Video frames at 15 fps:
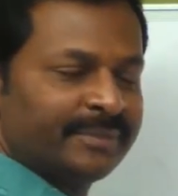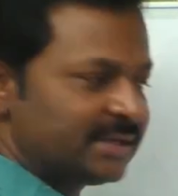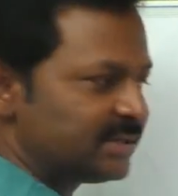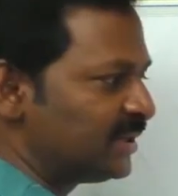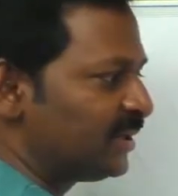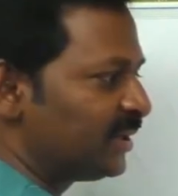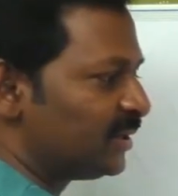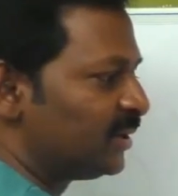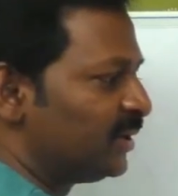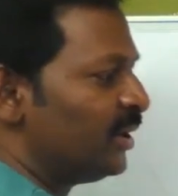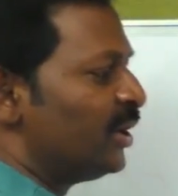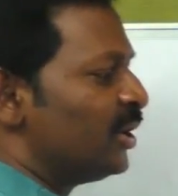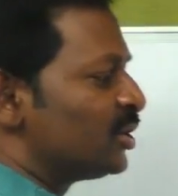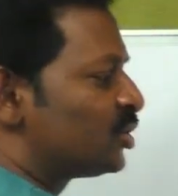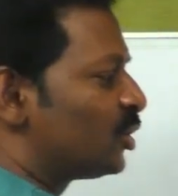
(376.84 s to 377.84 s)
isn't it
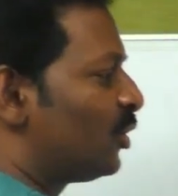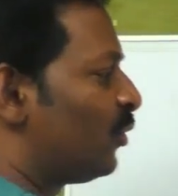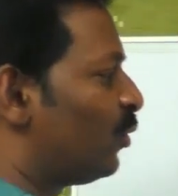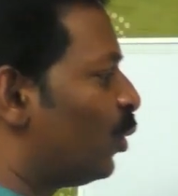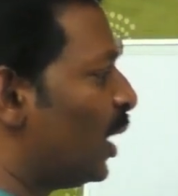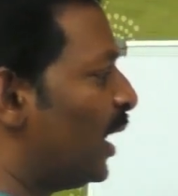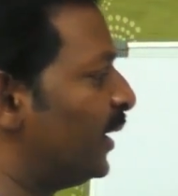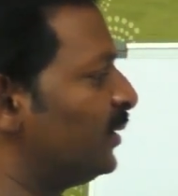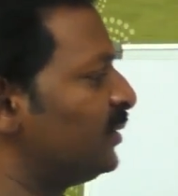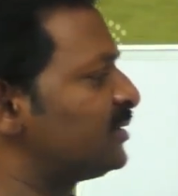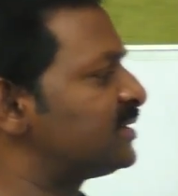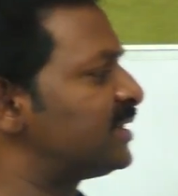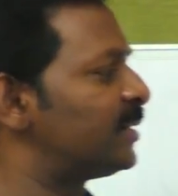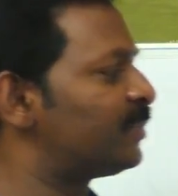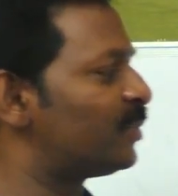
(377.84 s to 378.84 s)
so one
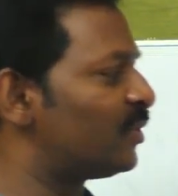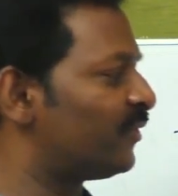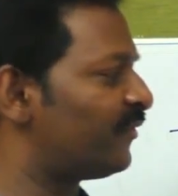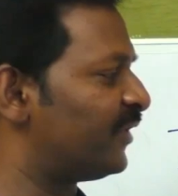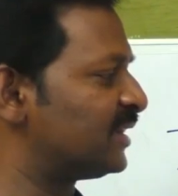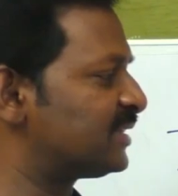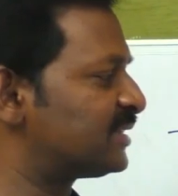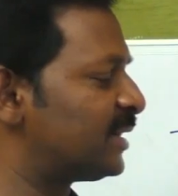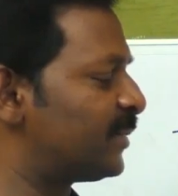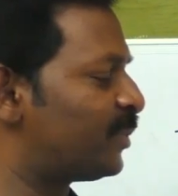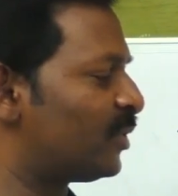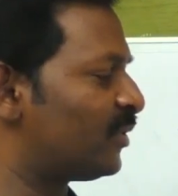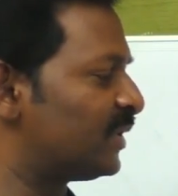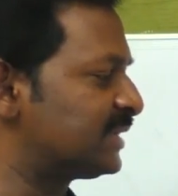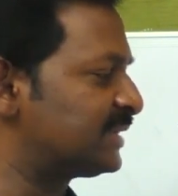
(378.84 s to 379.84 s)
step over first step
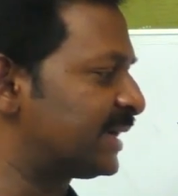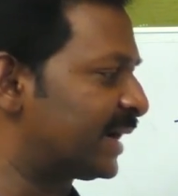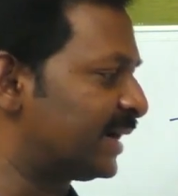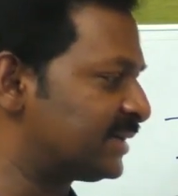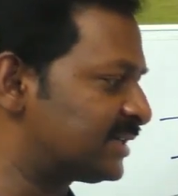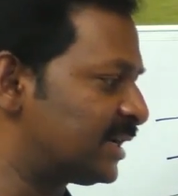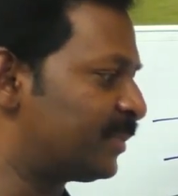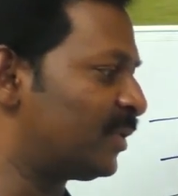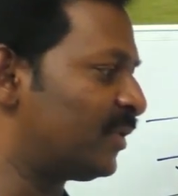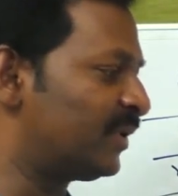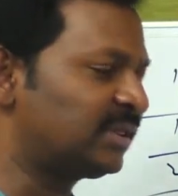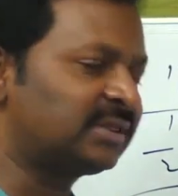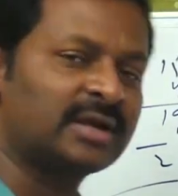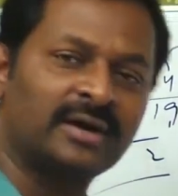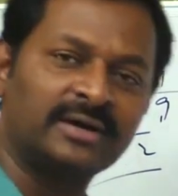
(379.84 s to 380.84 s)
over second step over
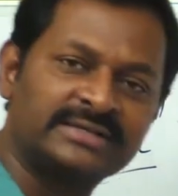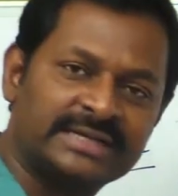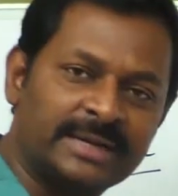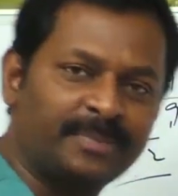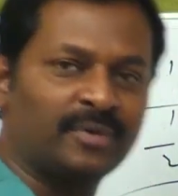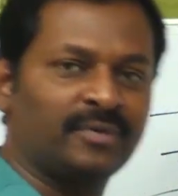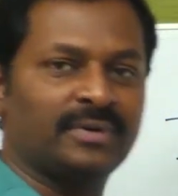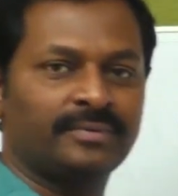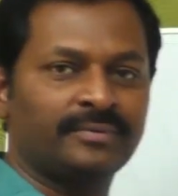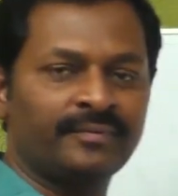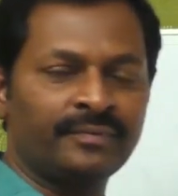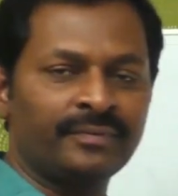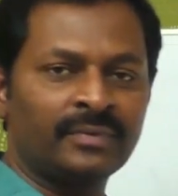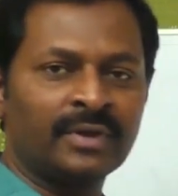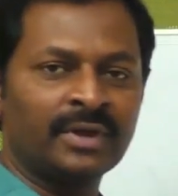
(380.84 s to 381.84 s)
third step over
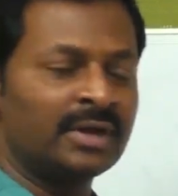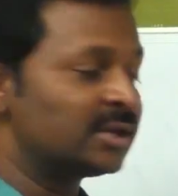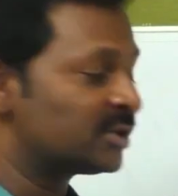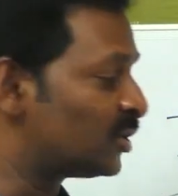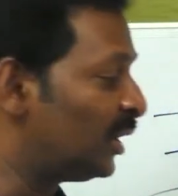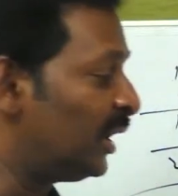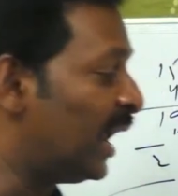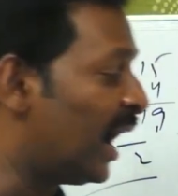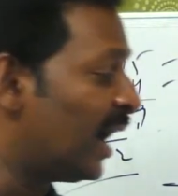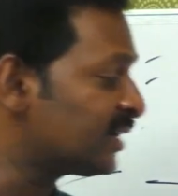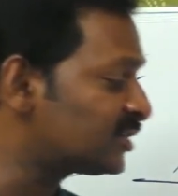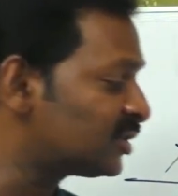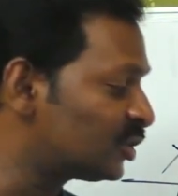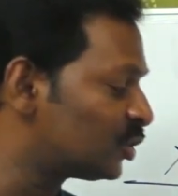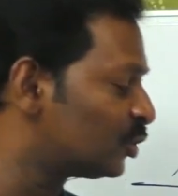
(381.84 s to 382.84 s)
so
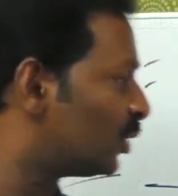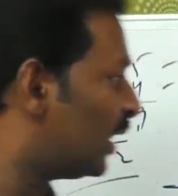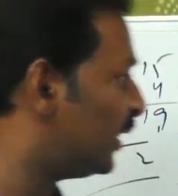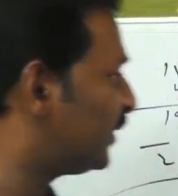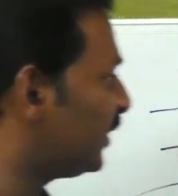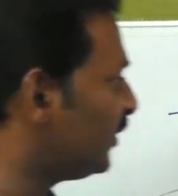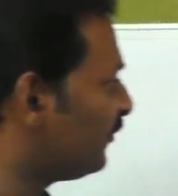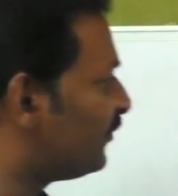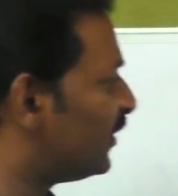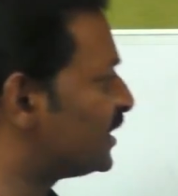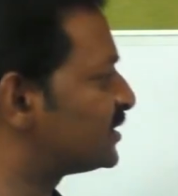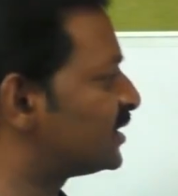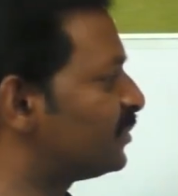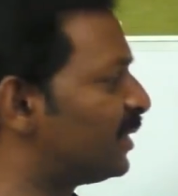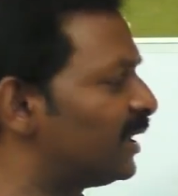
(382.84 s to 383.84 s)
last two ante
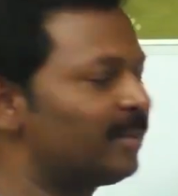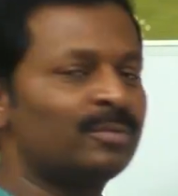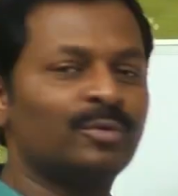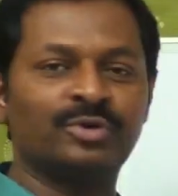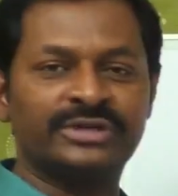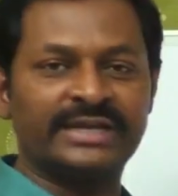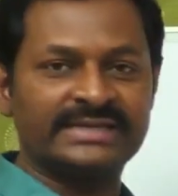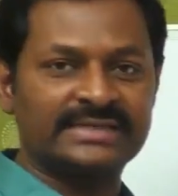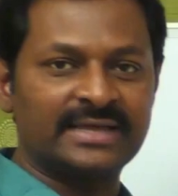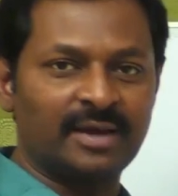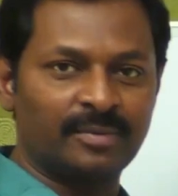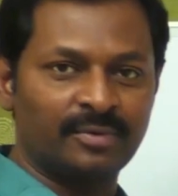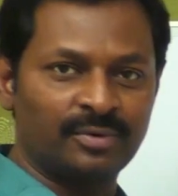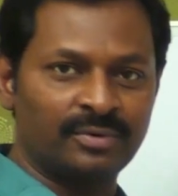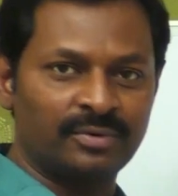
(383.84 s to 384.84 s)
first idi manam move
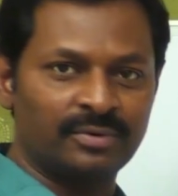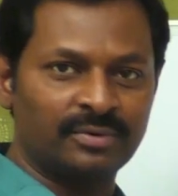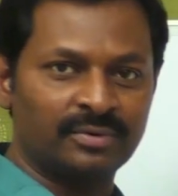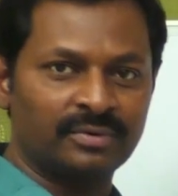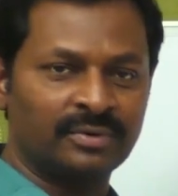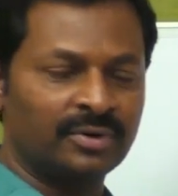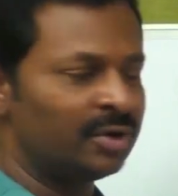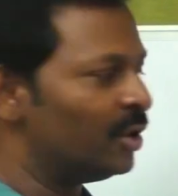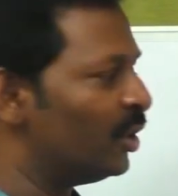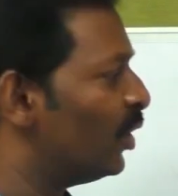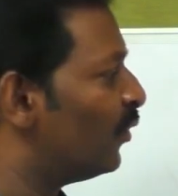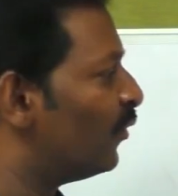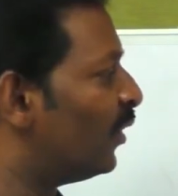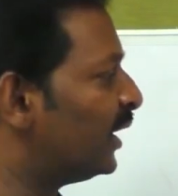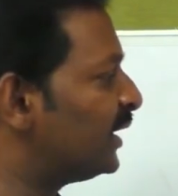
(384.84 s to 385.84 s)
chestamu
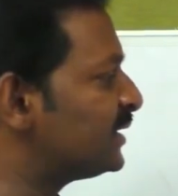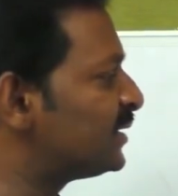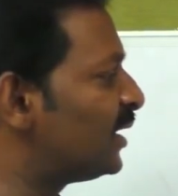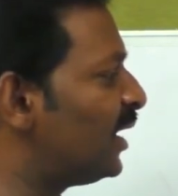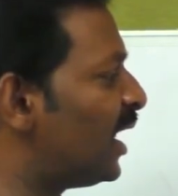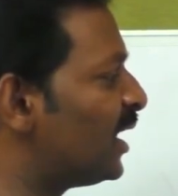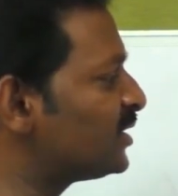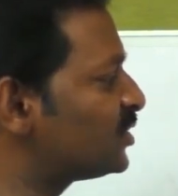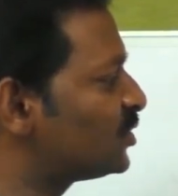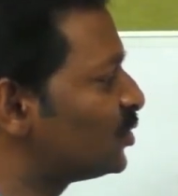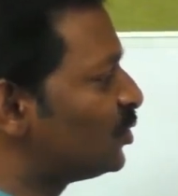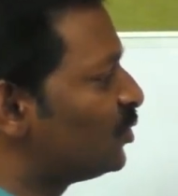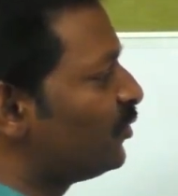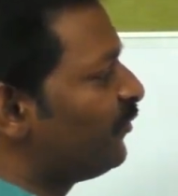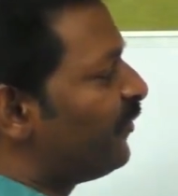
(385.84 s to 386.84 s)
what is the last
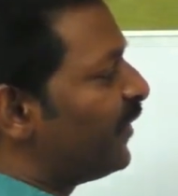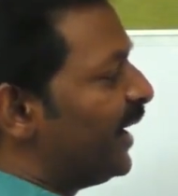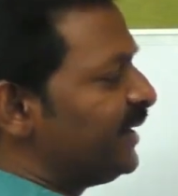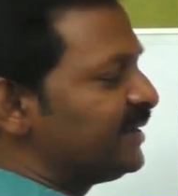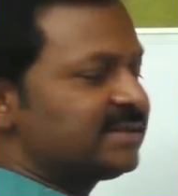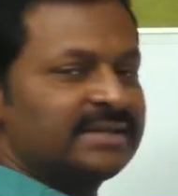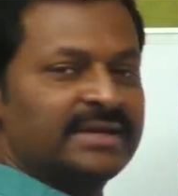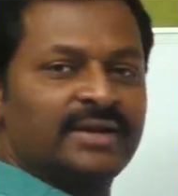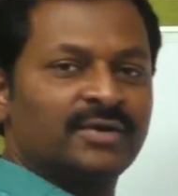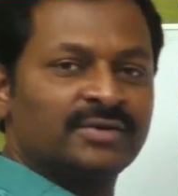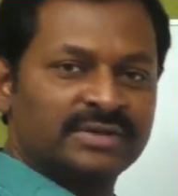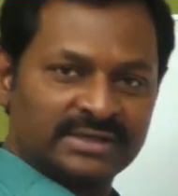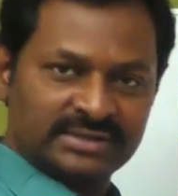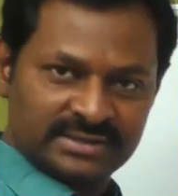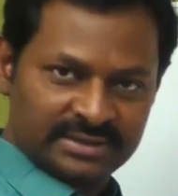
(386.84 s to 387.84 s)
two 5
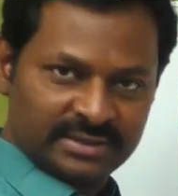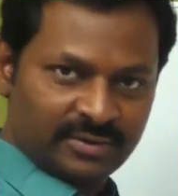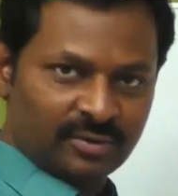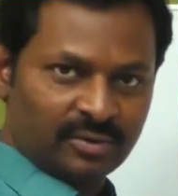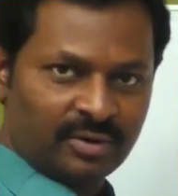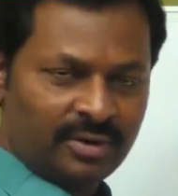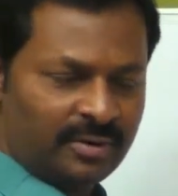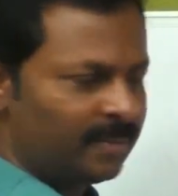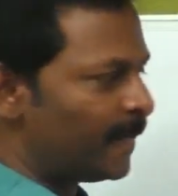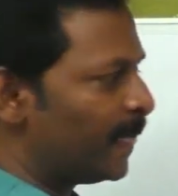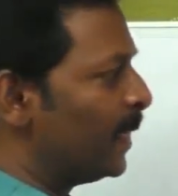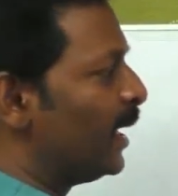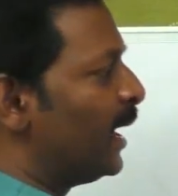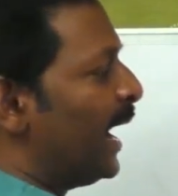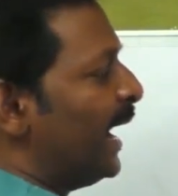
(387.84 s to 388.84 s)
zeros are 0
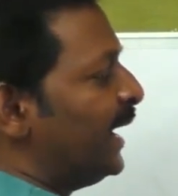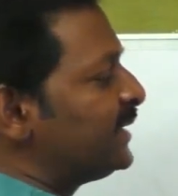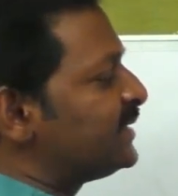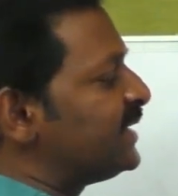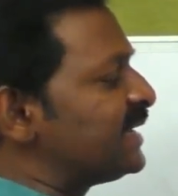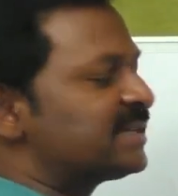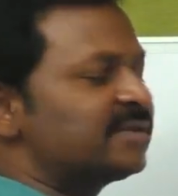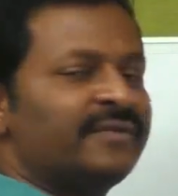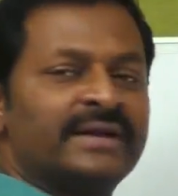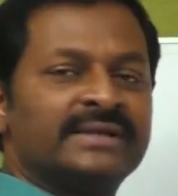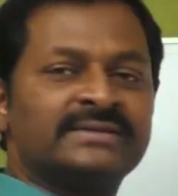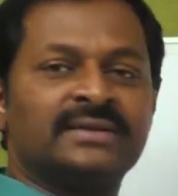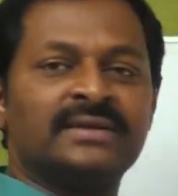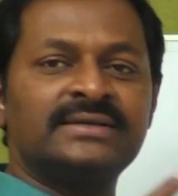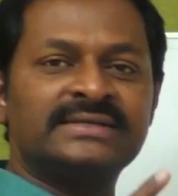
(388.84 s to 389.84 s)
and 6
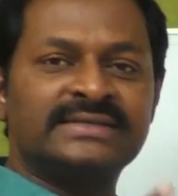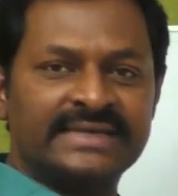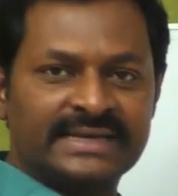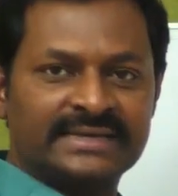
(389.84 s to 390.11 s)
ones are 6